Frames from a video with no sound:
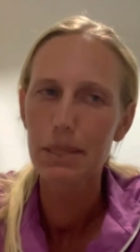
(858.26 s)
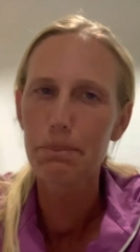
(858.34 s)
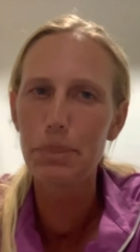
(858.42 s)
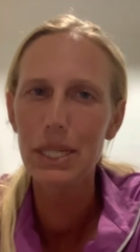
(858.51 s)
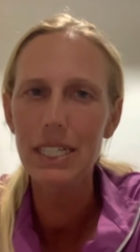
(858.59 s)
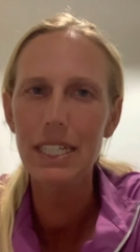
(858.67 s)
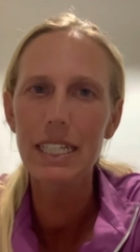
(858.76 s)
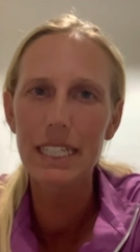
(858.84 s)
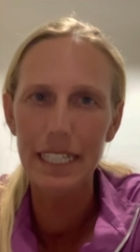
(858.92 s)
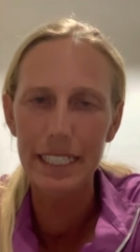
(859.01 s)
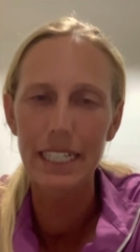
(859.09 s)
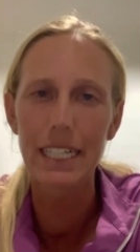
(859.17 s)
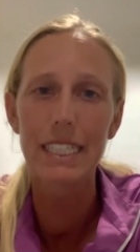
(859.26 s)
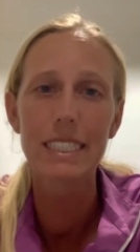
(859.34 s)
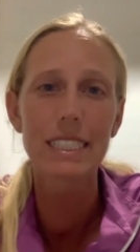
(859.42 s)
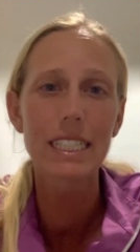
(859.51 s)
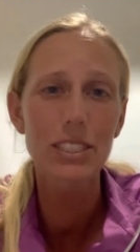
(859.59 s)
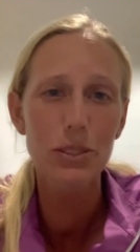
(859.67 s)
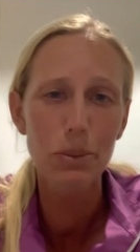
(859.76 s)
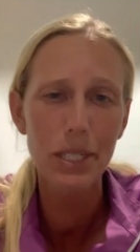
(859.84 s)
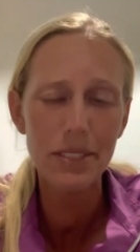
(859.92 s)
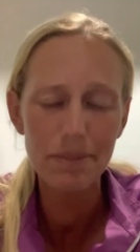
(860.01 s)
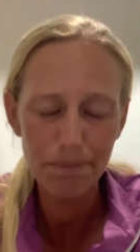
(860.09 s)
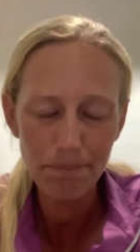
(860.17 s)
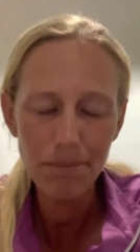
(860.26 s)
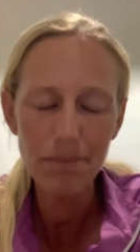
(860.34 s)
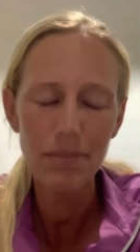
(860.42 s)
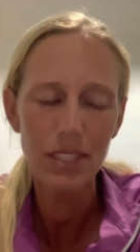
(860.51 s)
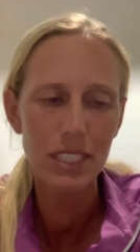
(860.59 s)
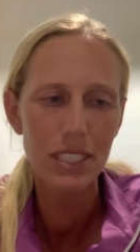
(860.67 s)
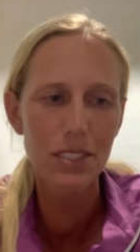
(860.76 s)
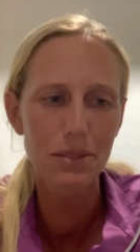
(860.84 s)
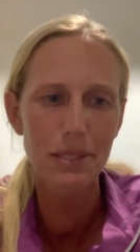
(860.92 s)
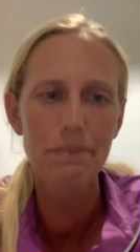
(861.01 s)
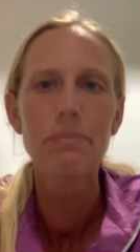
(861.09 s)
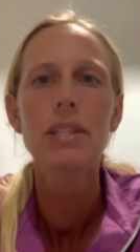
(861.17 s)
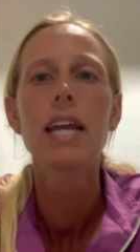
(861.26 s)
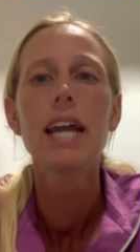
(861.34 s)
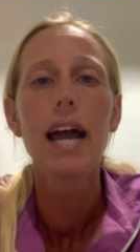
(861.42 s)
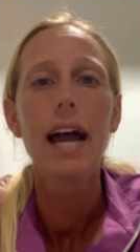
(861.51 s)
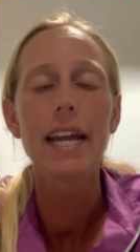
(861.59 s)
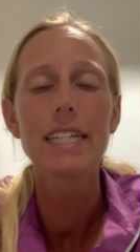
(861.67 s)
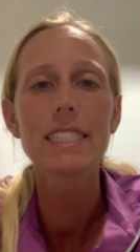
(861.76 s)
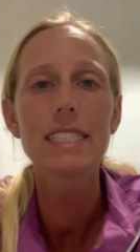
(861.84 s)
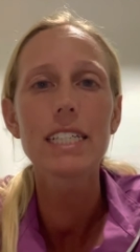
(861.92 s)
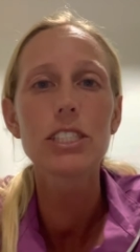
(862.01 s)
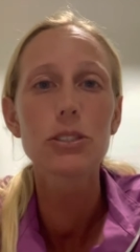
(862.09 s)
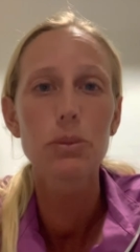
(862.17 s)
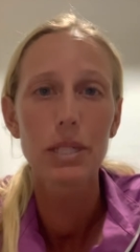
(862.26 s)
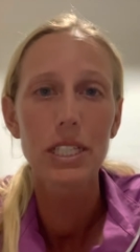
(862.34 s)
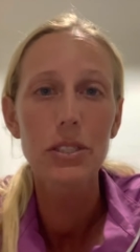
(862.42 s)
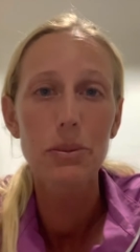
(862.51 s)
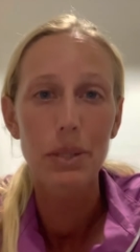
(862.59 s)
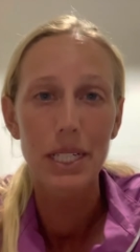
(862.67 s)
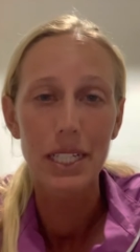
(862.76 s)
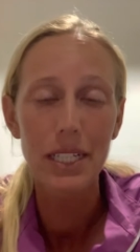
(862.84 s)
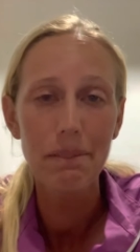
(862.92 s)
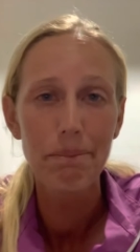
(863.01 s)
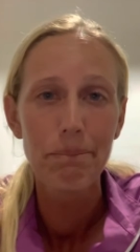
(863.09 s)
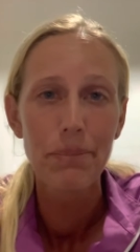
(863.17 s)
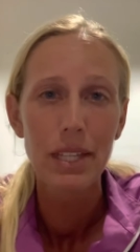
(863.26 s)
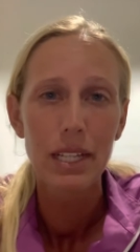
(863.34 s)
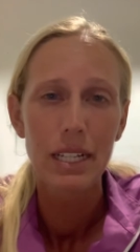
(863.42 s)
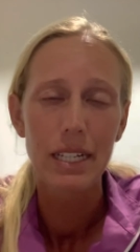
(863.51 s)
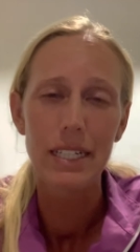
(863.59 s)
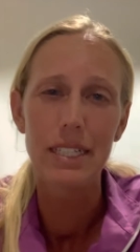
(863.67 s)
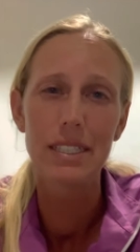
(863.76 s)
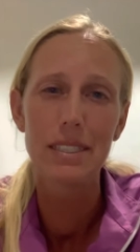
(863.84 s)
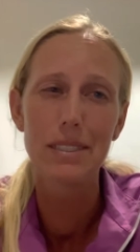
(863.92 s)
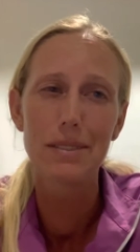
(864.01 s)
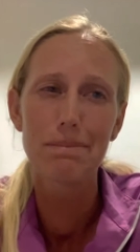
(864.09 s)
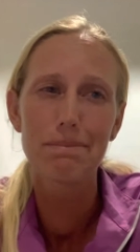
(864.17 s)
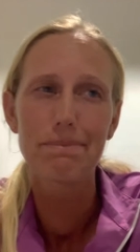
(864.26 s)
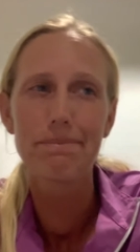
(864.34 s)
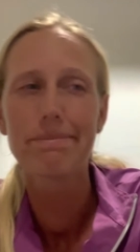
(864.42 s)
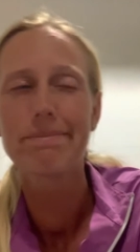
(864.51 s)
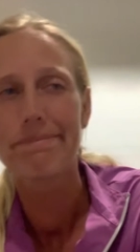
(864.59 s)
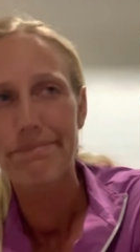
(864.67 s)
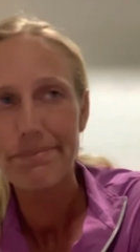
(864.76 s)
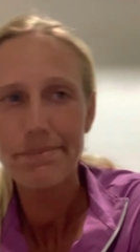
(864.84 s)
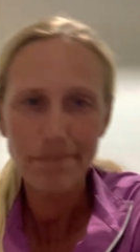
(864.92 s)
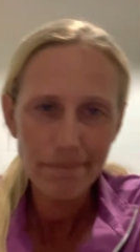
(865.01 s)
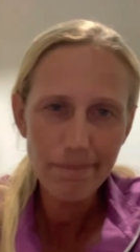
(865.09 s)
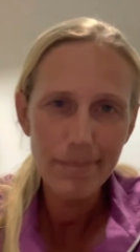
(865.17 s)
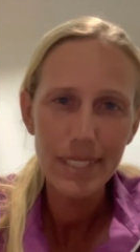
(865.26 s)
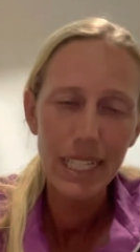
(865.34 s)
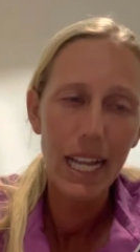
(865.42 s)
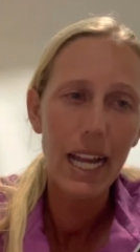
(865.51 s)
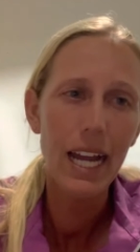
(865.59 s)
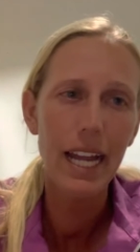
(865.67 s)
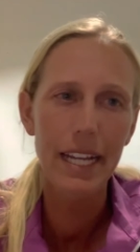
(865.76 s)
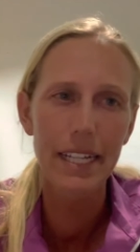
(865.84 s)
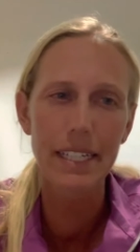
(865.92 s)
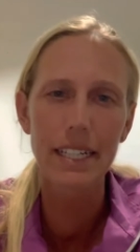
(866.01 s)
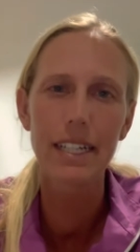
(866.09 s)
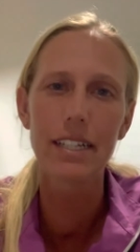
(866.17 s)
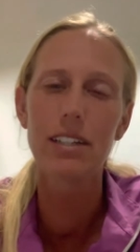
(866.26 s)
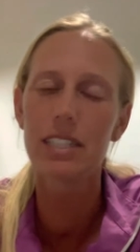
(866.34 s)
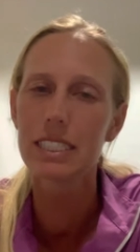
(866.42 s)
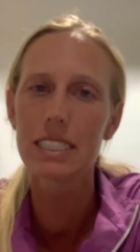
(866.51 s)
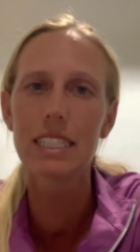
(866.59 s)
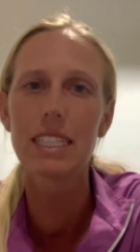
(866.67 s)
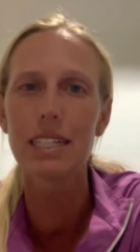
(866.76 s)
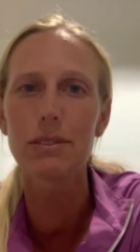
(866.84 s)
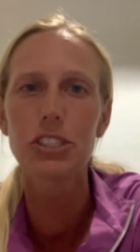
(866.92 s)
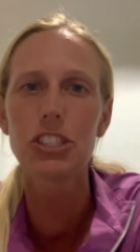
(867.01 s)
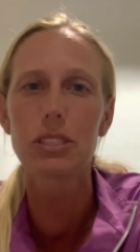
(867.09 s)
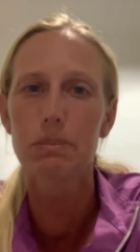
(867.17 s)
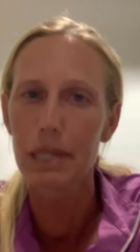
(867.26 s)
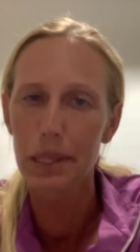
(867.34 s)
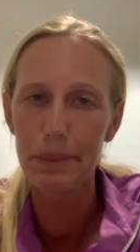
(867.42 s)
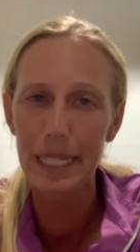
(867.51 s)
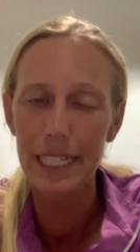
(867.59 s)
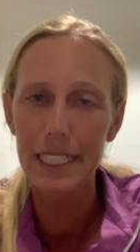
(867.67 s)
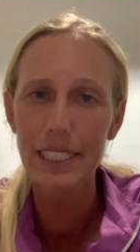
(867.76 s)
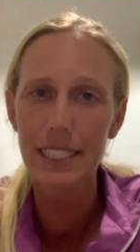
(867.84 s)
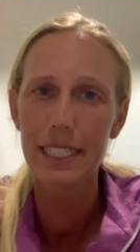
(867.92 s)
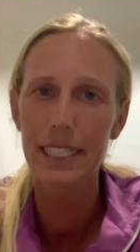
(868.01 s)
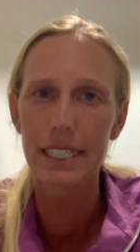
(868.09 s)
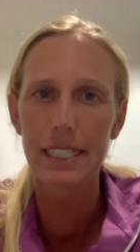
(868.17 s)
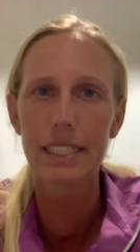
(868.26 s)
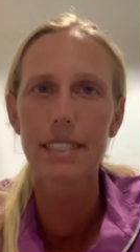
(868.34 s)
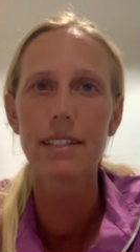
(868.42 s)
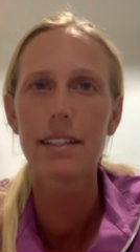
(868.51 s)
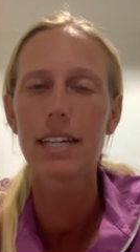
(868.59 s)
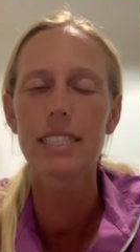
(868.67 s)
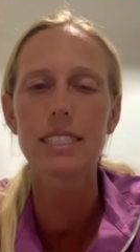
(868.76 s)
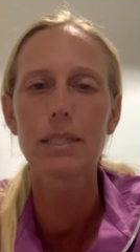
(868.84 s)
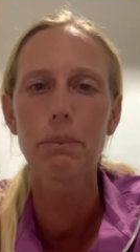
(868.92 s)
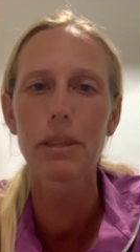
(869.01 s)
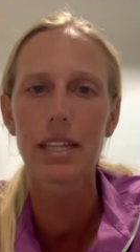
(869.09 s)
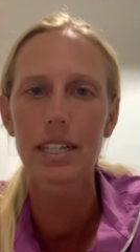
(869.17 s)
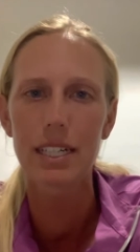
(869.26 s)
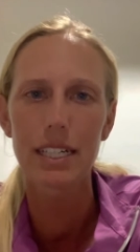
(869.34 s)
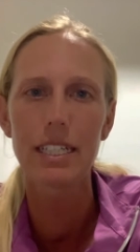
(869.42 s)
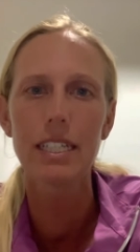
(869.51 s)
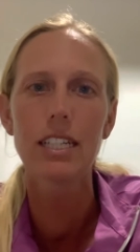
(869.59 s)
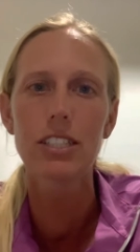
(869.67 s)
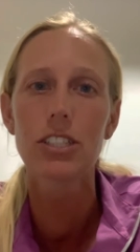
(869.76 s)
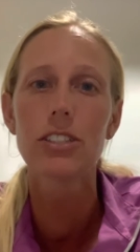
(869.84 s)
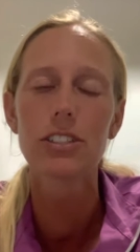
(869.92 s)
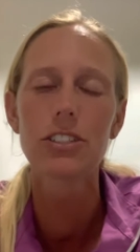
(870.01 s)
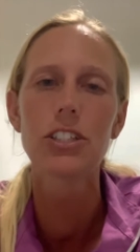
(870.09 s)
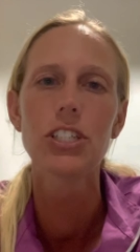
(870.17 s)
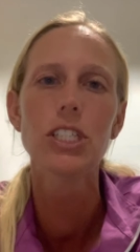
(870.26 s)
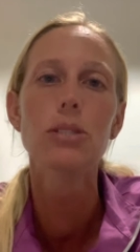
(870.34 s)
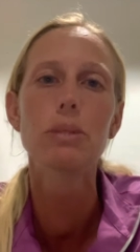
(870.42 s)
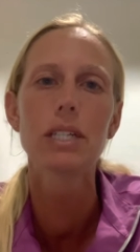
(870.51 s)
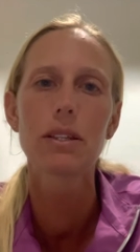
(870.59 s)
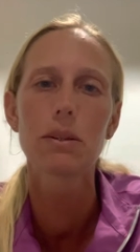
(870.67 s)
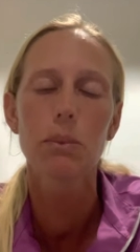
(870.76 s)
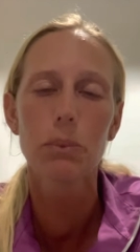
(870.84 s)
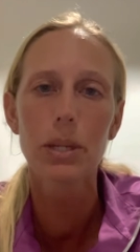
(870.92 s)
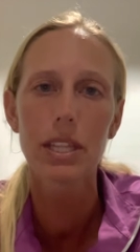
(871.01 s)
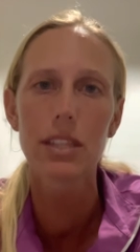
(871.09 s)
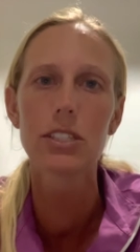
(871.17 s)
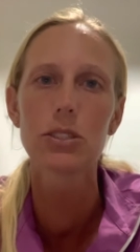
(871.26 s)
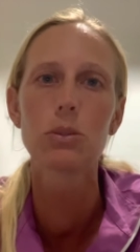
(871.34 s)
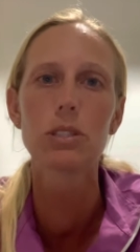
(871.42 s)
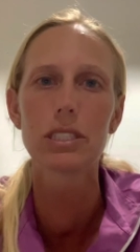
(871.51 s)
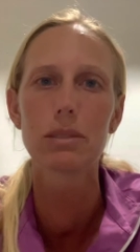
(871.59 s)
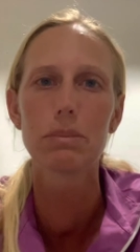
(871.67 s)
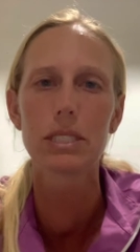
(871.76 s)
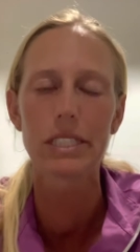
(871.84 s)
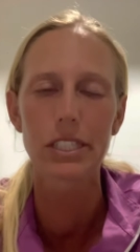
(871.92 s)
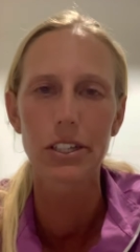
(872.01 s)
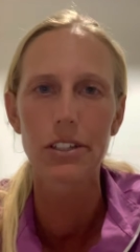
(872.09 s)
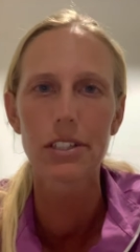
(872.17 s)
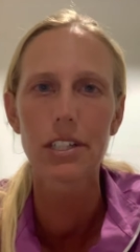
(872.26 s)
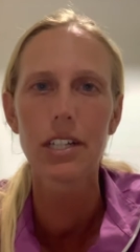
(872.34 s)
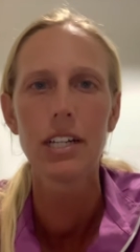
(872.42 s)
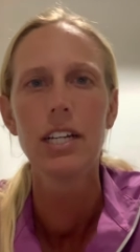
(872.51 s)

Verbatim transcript: But again, hindsight's 20, excuse me, hindsight's 2020. Um, and, and honestly, that was just my bad. And that's something I need to learn to deal with, with this horse in particular